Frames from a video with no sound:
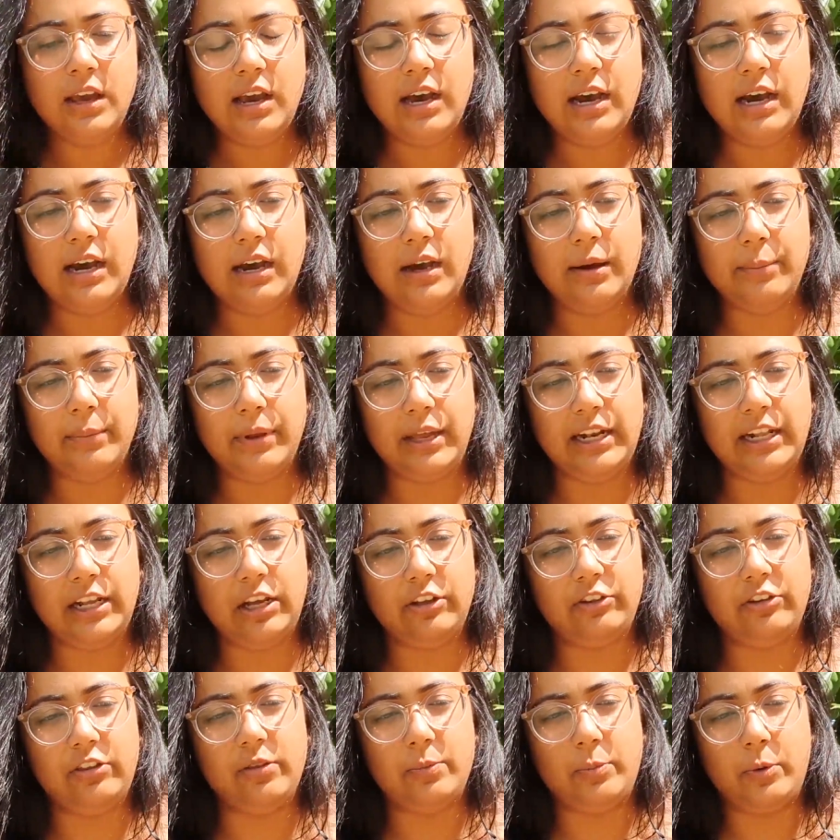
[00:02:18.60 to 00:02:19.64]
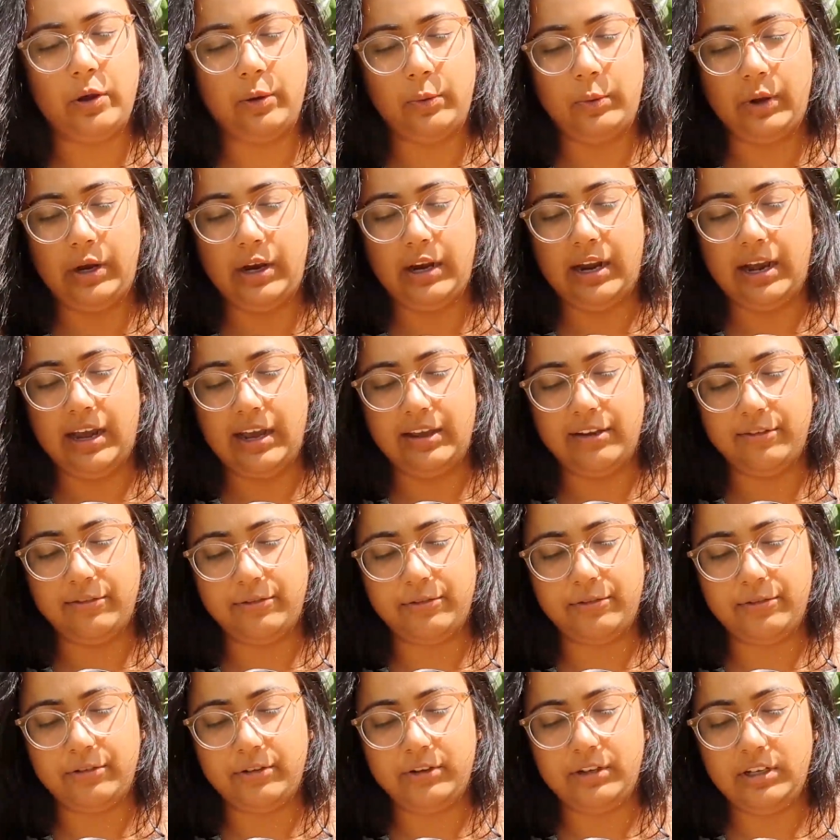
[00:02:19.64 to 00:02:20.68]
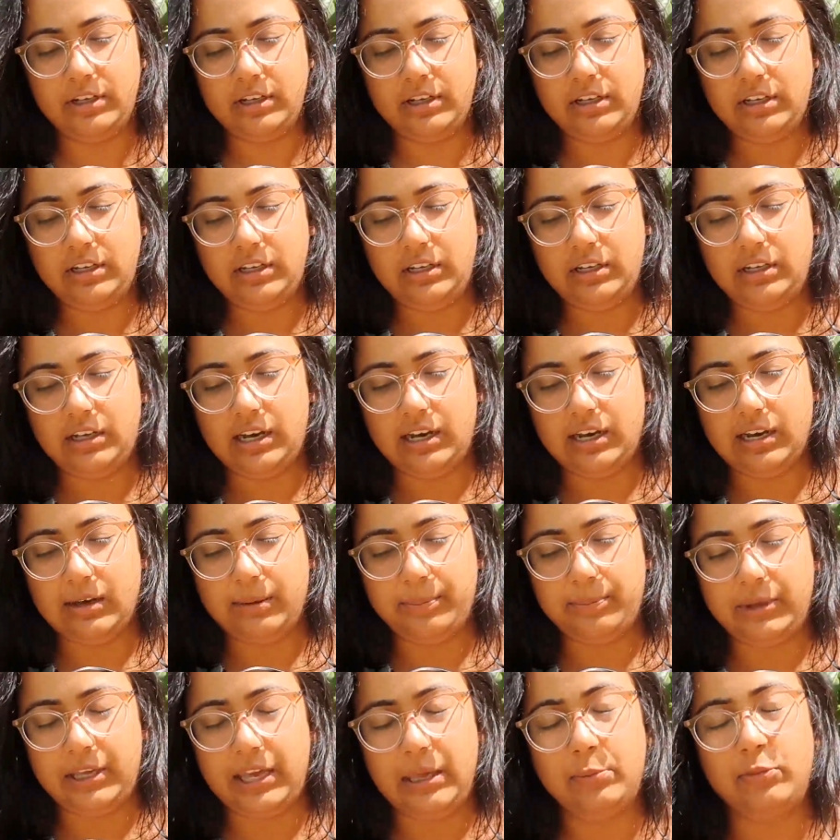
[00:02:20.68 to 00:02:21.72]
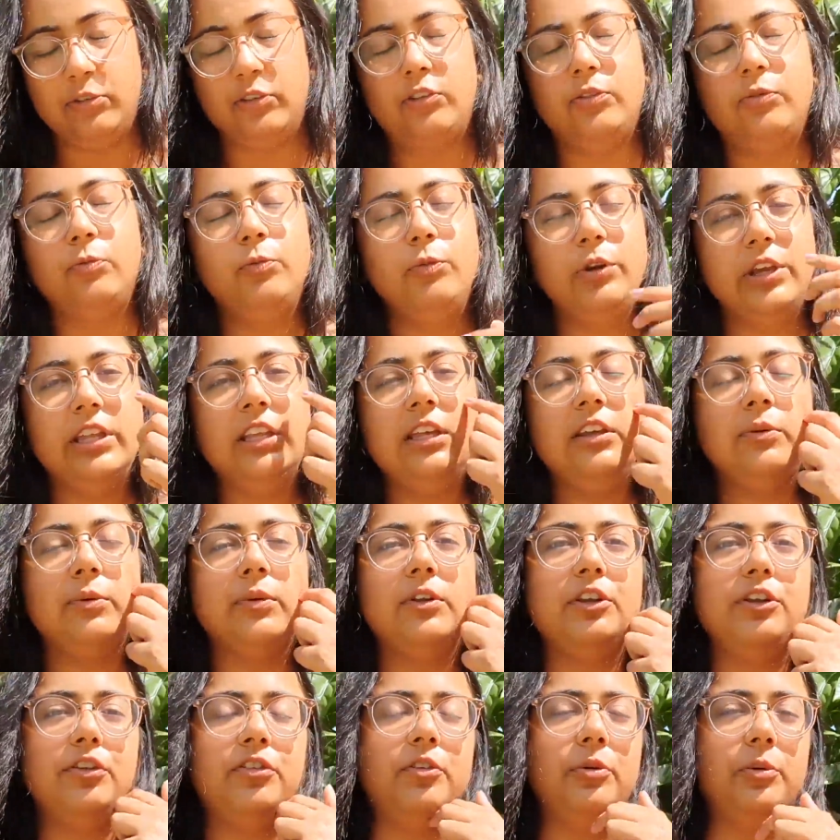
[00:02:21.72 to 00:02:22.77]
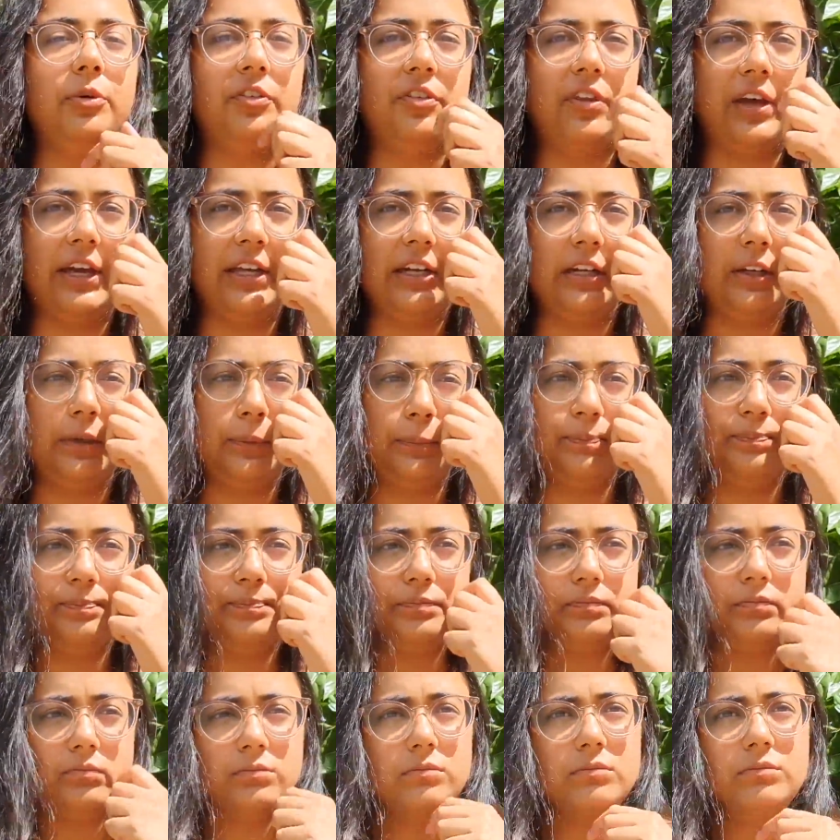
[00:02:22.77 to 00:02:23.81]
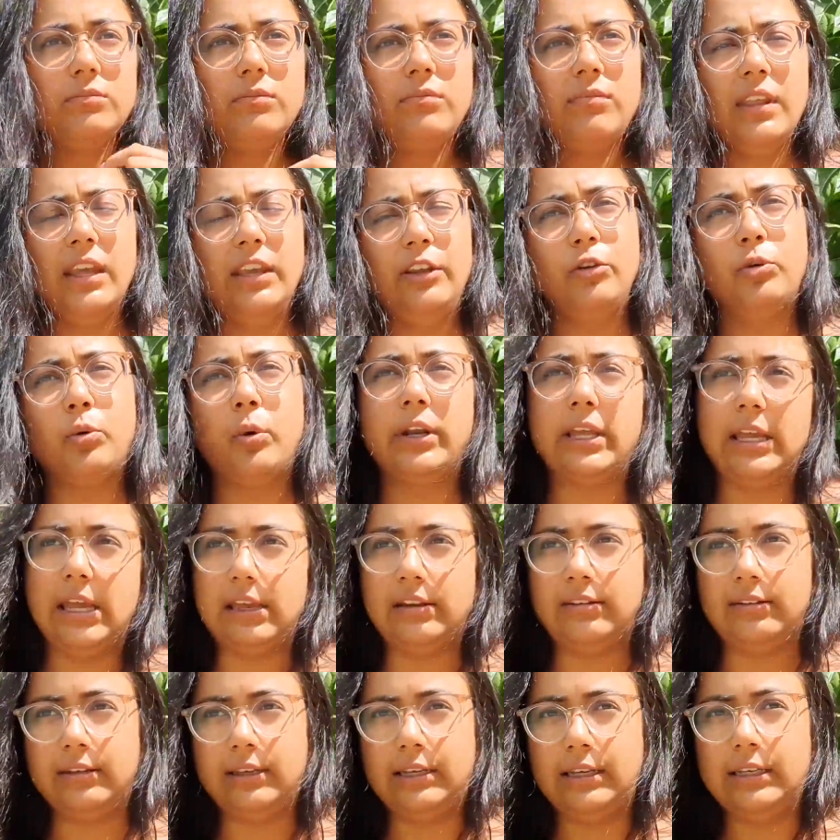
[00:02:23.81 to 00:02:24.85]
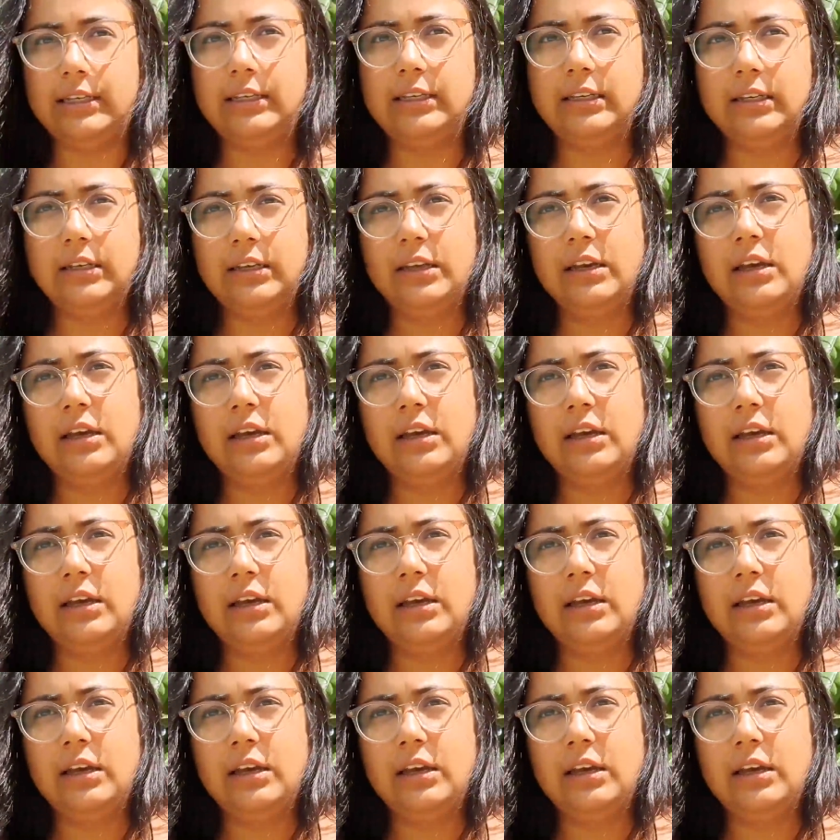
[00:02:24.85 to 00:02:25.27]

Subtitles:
And it got to the point where I became really suicidal in 2018.